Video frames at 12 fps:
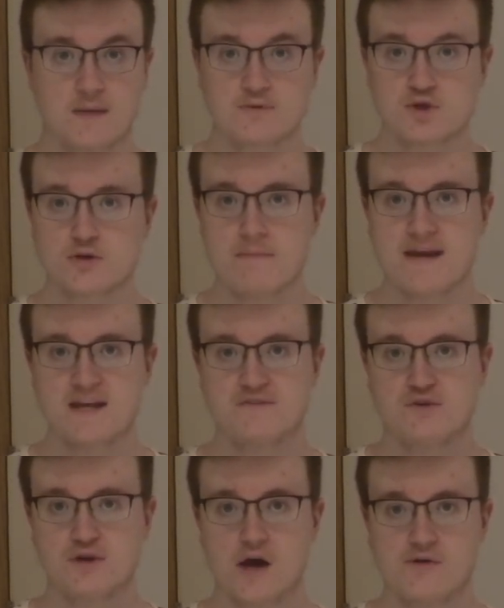I'm sure many
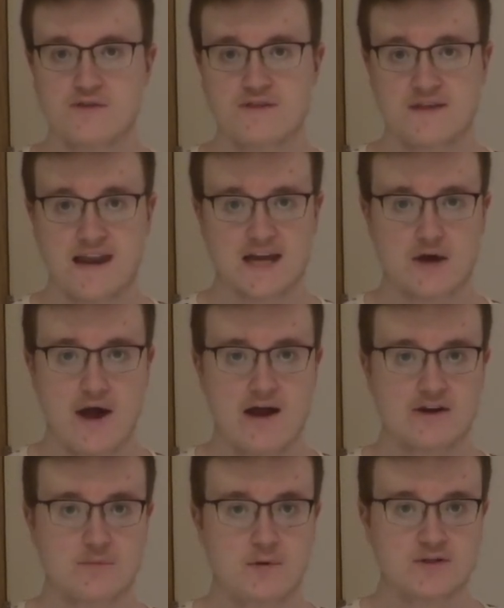of you know that the LEGO
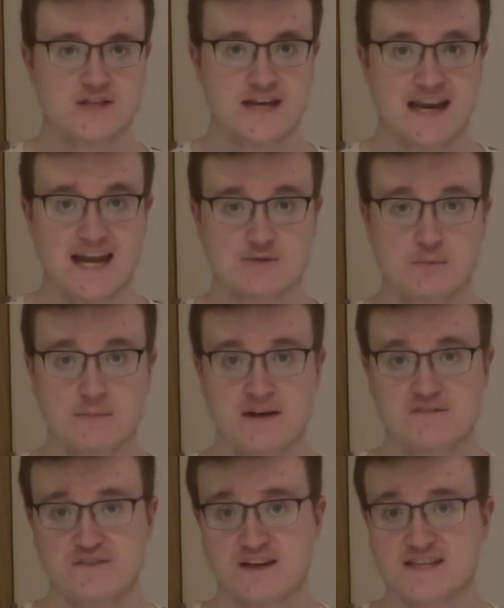Harry Potter Collectible
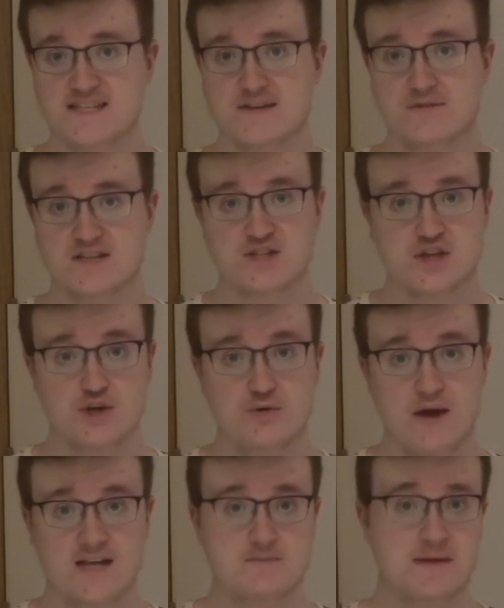Minifigure Series
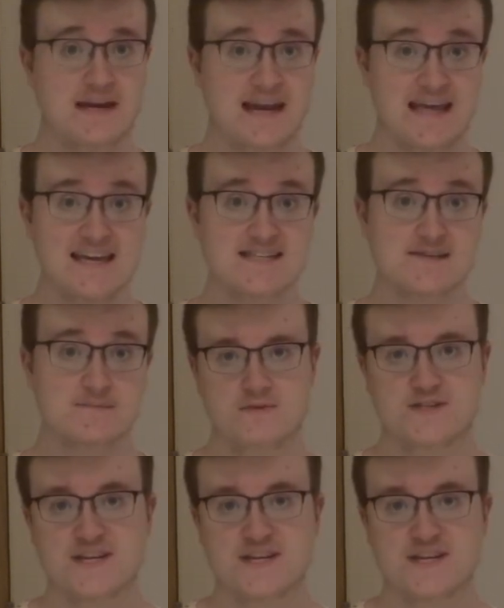2 has been leaked.